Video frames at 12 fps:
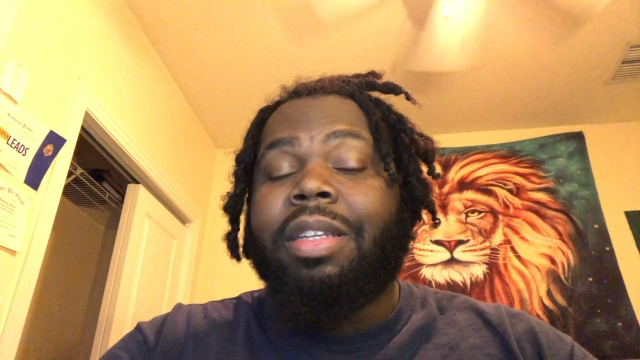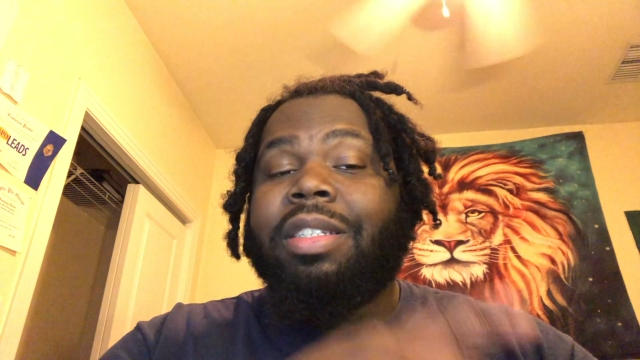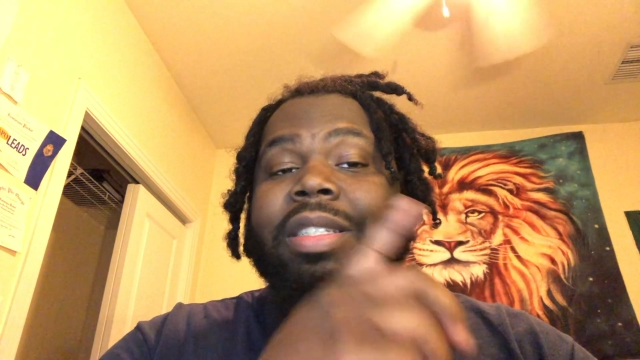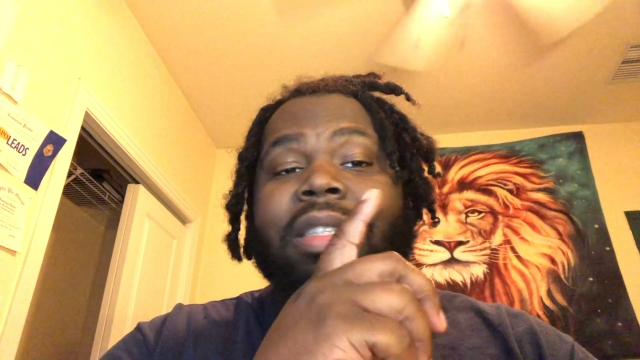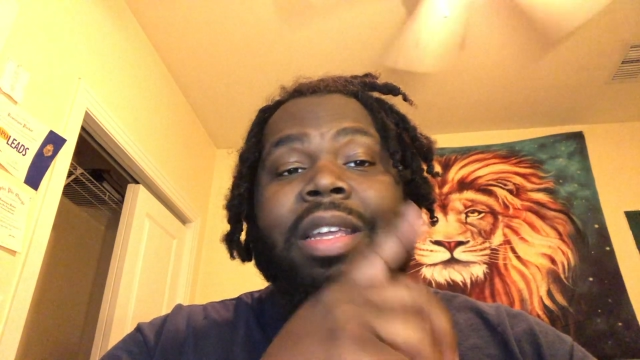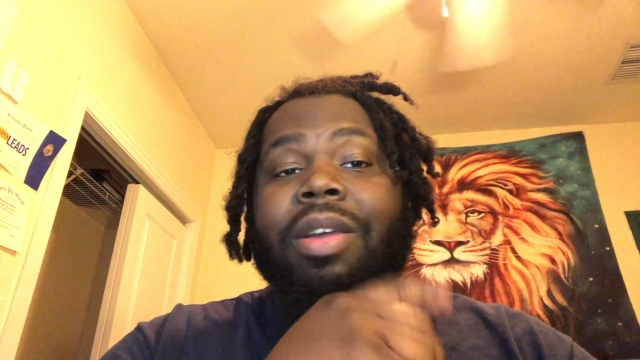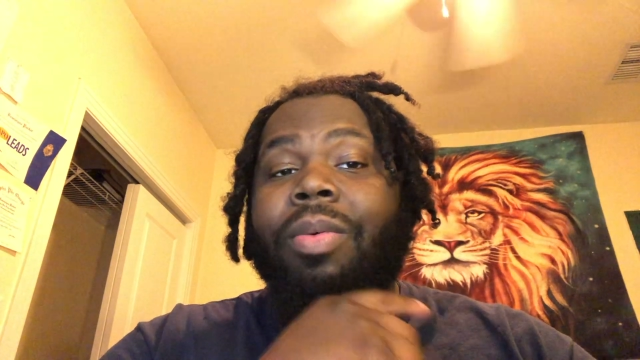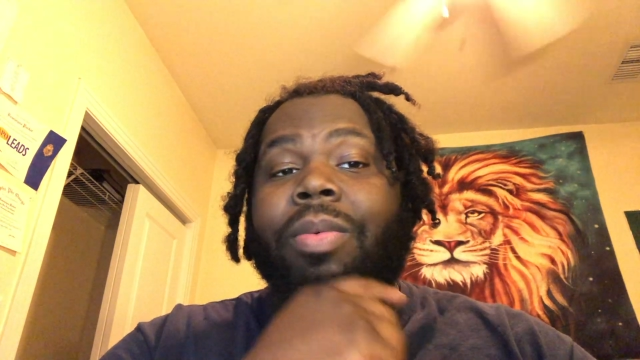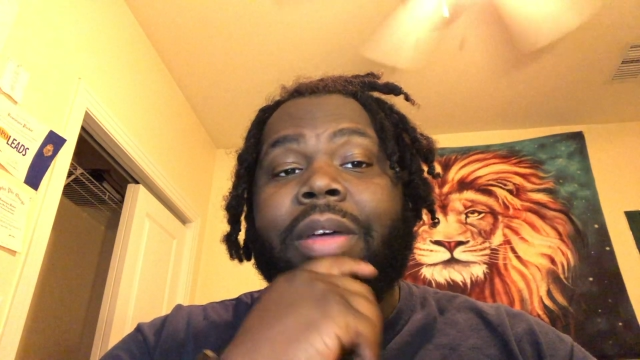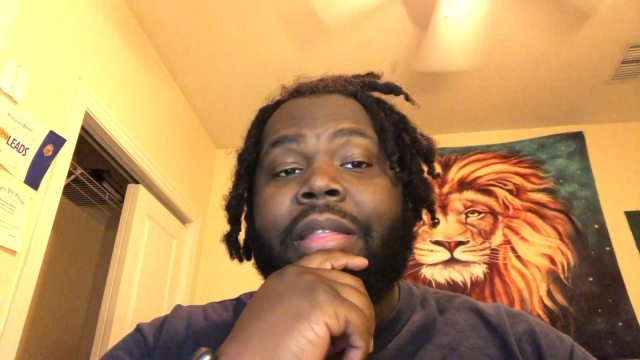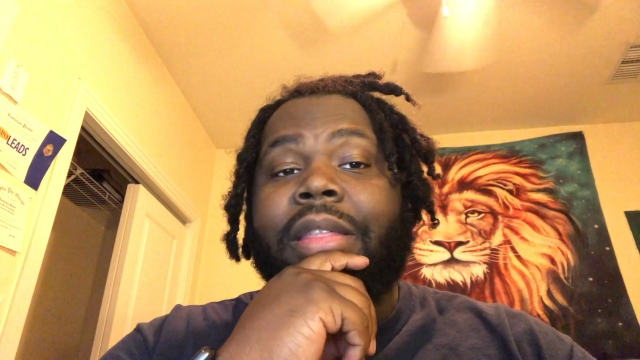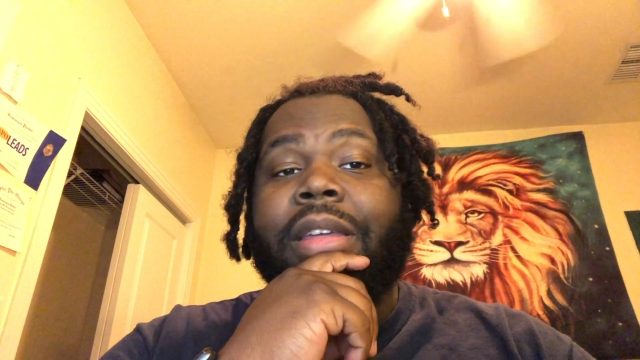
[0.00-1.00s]
Just think of
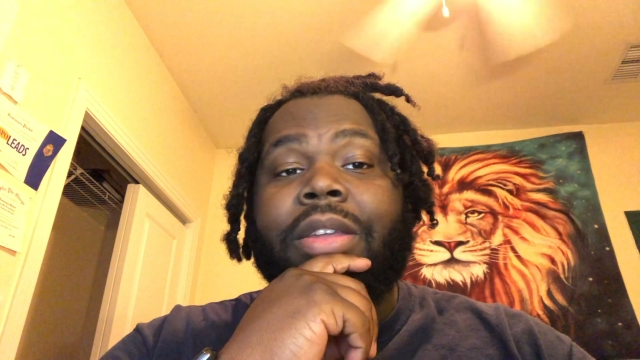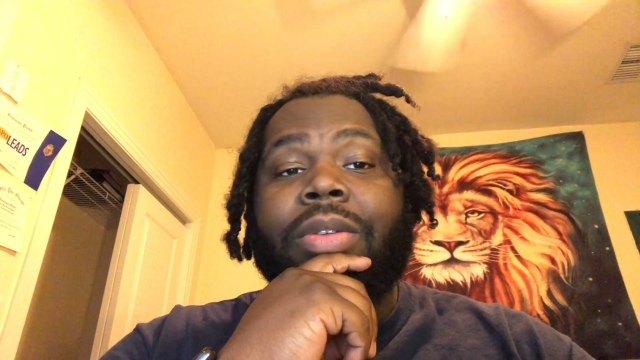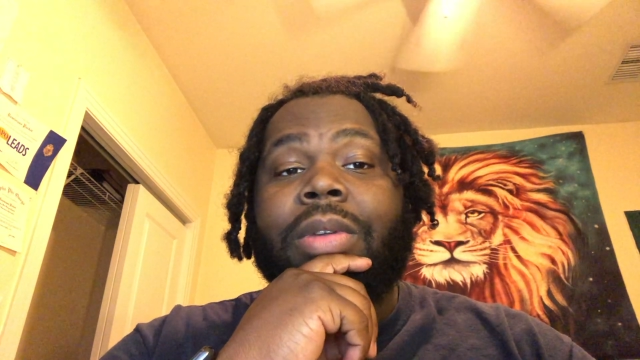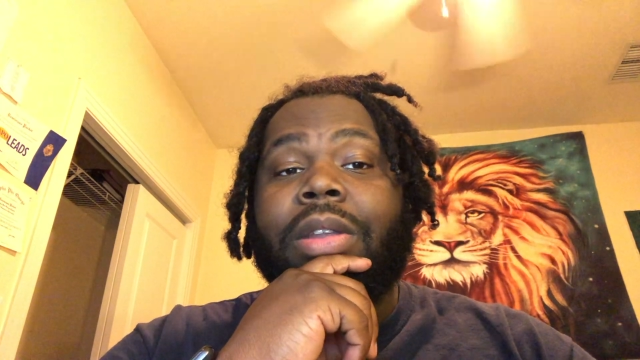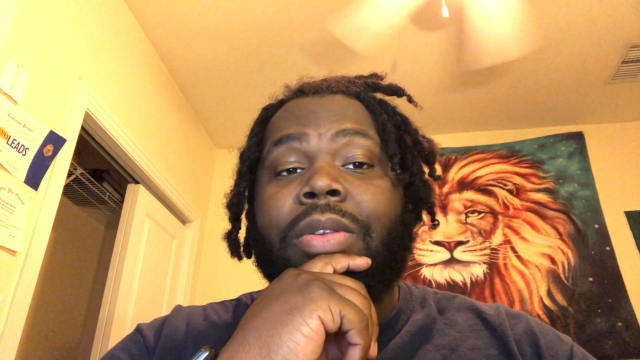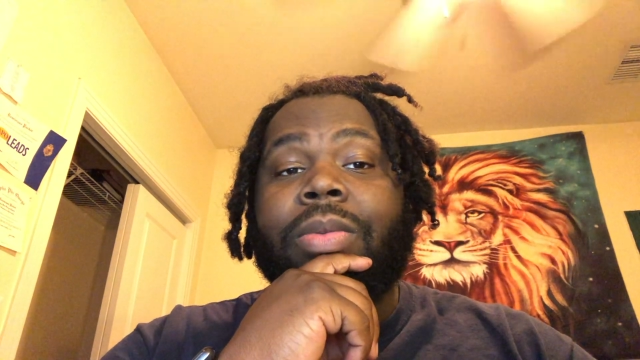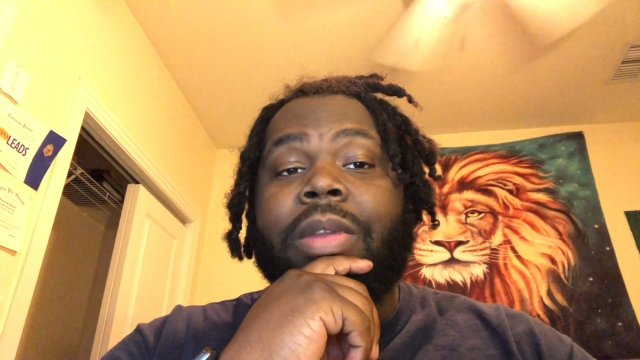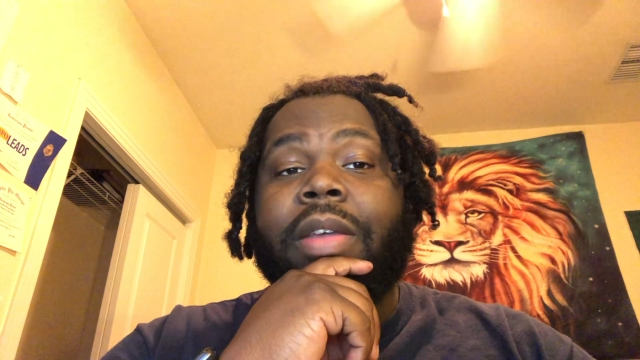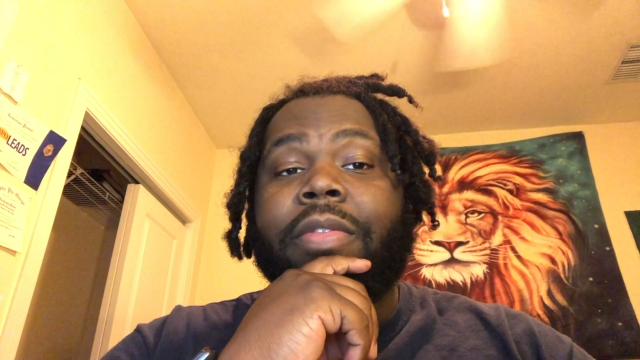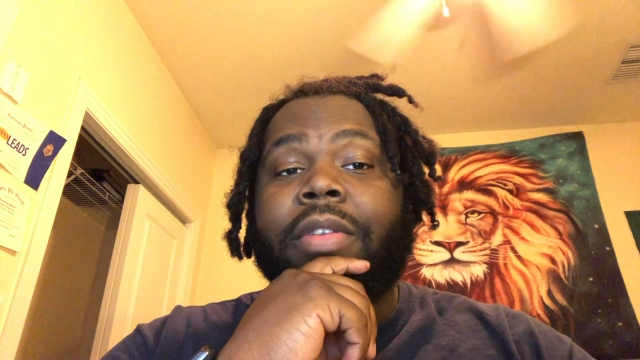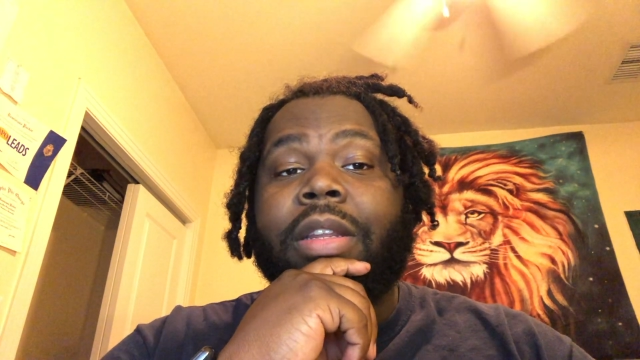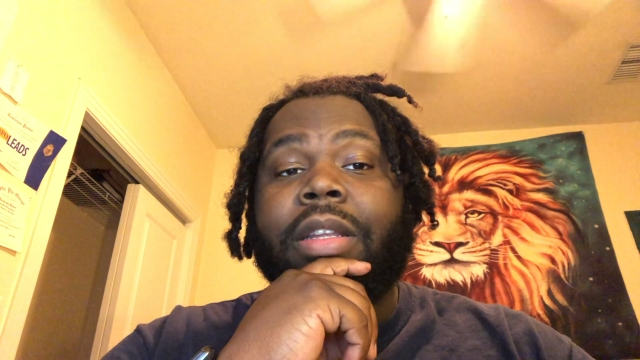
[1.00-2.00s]
one thing you can do
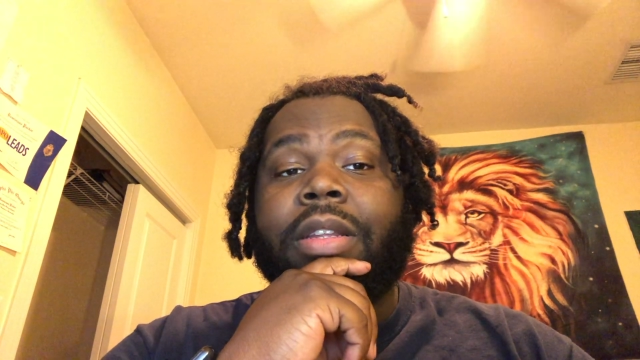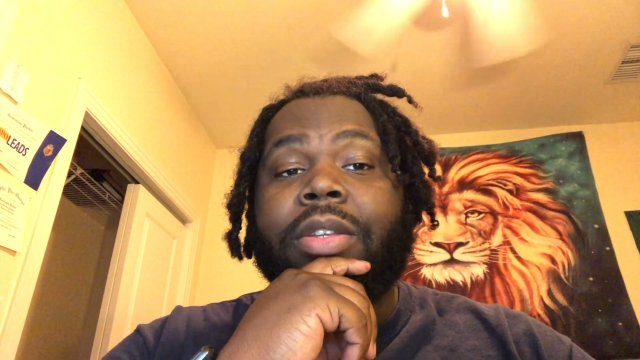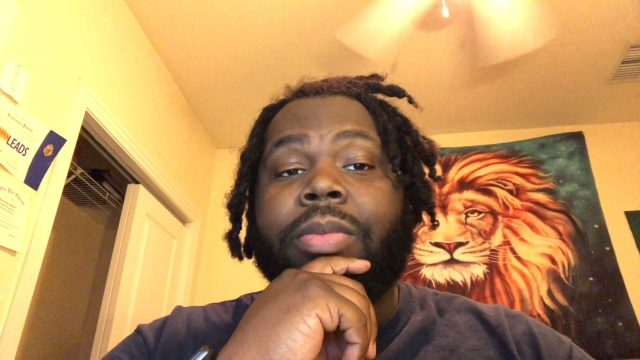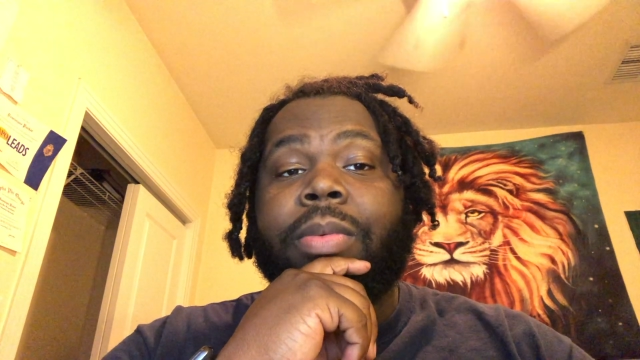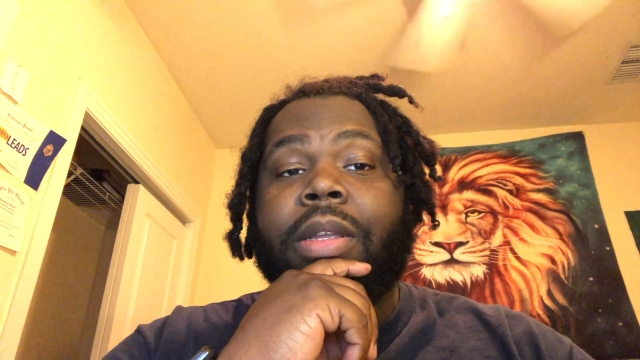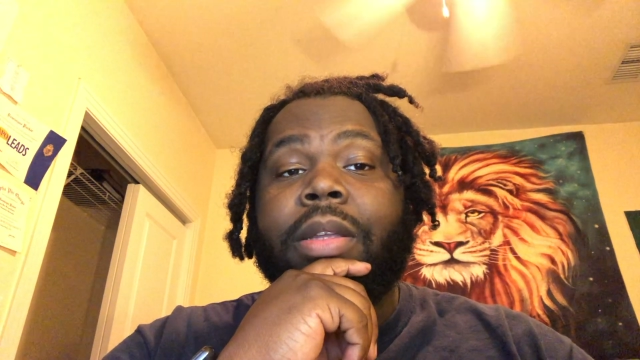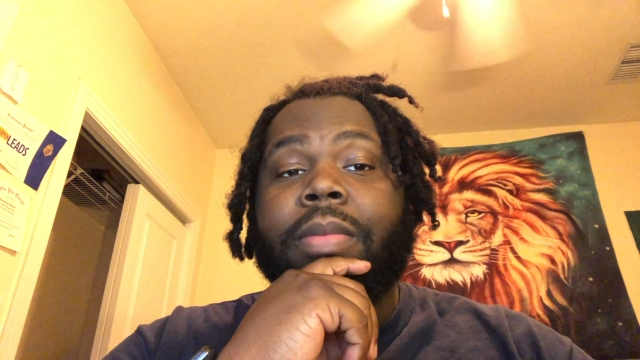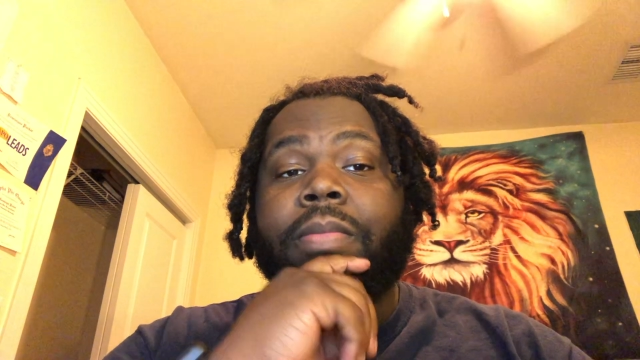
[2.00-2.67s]
differently this week.